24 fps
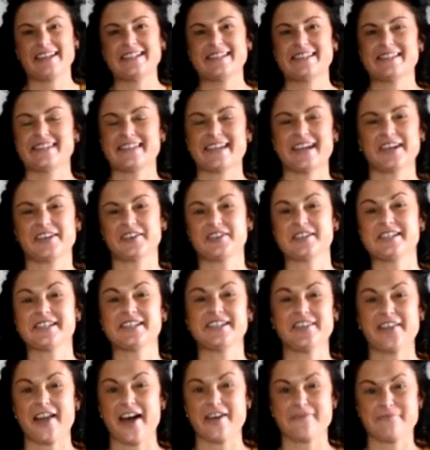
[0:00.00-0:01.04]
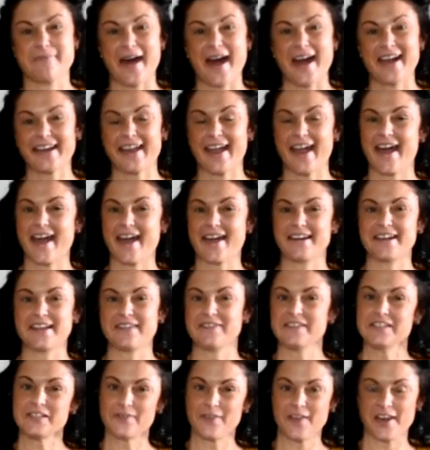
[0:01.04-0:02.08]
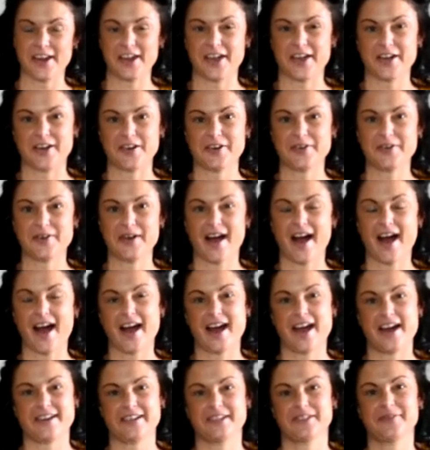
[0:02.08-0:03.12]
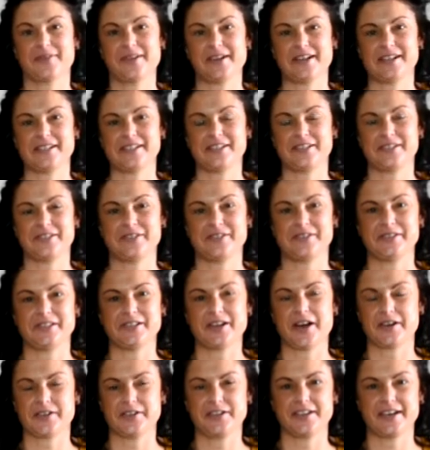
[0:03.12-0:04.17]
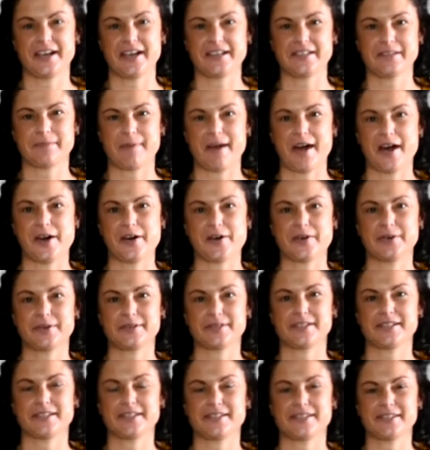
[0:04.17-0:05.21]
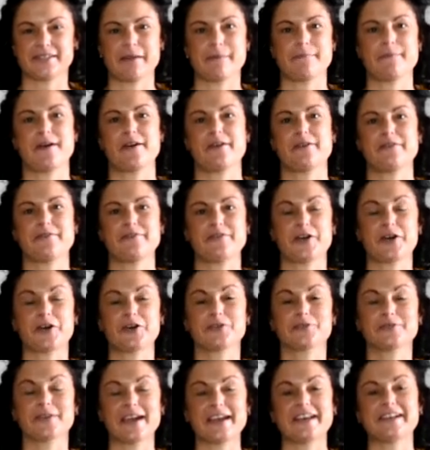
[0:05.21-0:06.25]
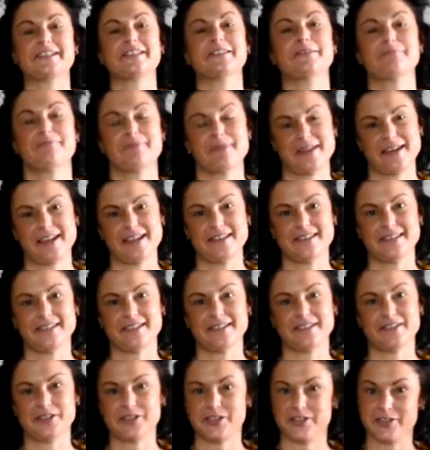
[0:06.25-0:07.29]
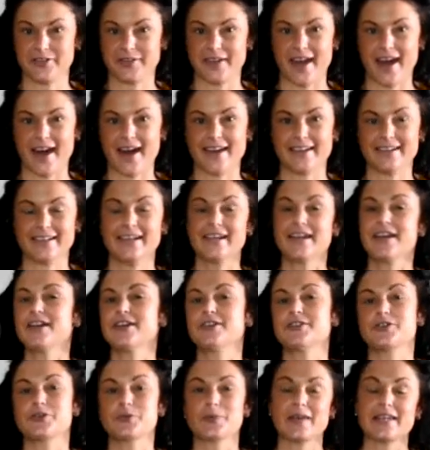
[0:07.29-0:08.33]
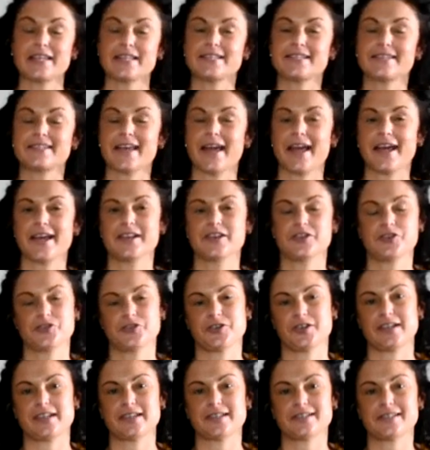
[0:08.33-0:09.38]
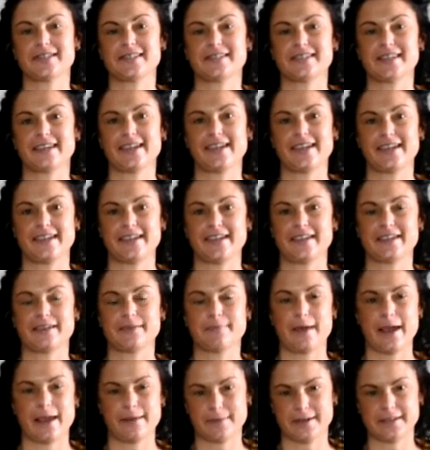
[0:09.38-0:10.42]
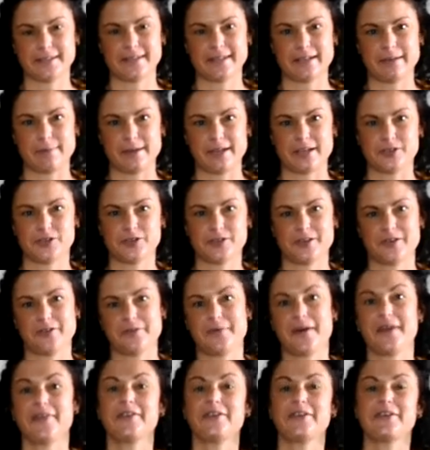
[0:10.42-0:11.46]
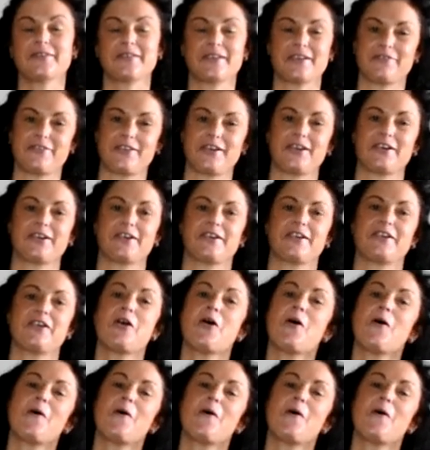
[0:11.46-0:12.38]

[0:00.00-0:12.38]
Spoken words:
it's Kristen live back, and in this video I just wanted to talk to you guys about some of the greatest places to get sweets and treats in Panama City Beach. So whether you live here